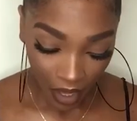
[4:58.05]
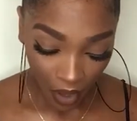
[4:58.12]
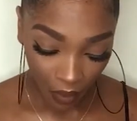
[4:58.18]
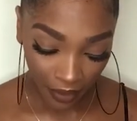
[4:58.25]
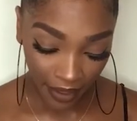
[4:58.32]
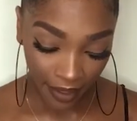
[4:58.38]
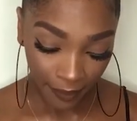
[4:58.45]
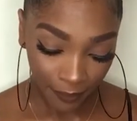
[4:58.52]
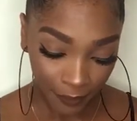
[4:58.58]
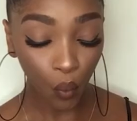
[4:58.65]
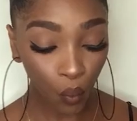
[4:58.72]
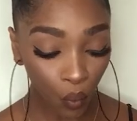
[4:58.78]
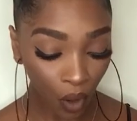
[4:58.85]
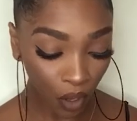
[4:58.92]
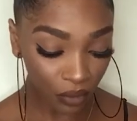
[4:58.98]
okay?
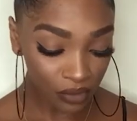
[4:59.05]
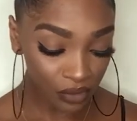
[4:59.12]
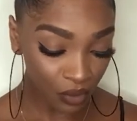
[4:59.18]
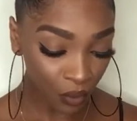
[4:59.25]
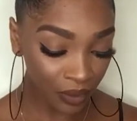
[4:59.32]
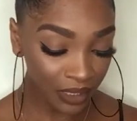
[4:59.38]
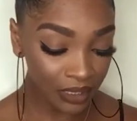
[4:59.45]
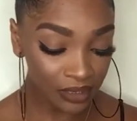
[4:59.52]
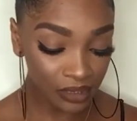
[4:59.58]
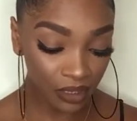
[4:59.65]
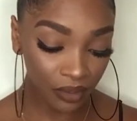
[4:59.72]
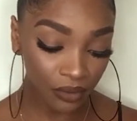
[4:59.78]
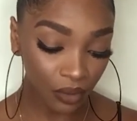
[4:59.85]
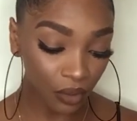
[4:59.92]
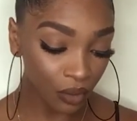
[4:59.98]
Oh, also easy
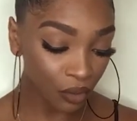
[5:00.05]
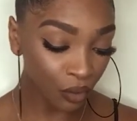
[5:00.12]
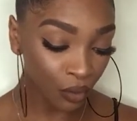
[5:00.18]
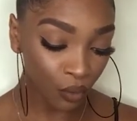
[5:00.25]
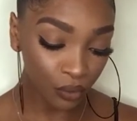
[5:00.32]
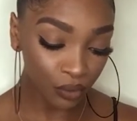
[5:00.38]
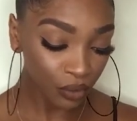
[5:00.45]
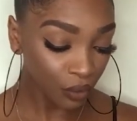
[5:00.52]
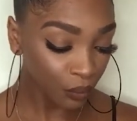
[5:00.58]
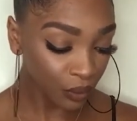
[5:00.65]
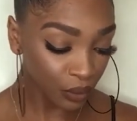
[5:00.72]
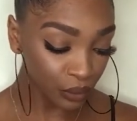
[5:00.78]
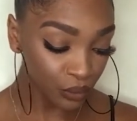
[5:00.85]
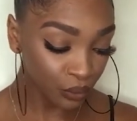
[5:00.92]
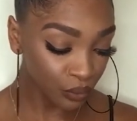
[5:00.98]
on the cologne. You don't want
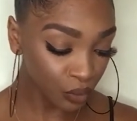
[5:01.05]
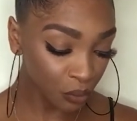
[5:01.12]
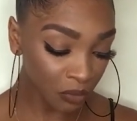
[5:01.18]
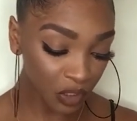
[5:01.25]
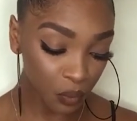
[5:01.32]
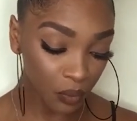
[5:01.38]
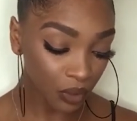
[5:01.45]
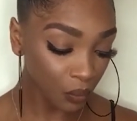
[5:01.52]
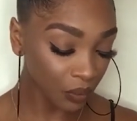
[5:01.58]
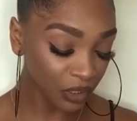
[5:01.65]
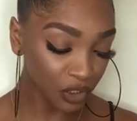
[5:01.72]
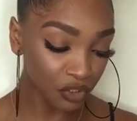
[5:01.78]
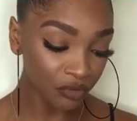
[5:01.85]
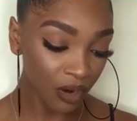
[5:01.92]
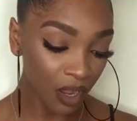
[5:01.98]
to do too much. We don't want to
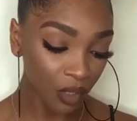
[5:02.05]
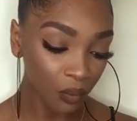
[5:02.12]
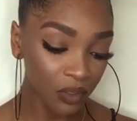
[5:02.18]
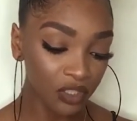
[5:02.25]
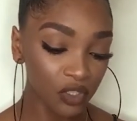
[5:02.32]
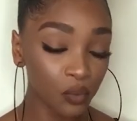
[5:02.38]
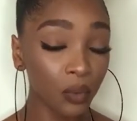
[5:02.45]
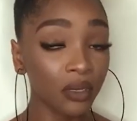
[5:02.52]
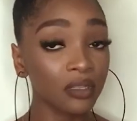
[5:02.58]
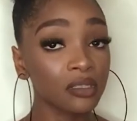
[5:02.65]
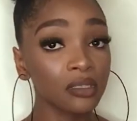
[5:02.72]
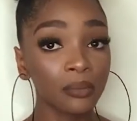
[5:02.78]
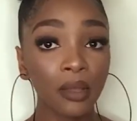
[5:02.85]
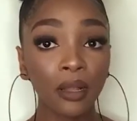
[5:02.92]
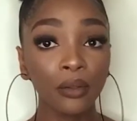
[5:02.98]
drown. You just want to
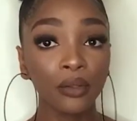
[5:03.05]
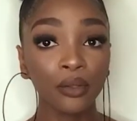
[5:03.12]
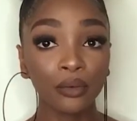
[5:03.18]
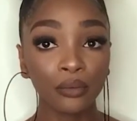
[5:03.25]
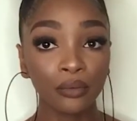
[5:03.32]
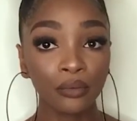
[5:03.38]
smell you.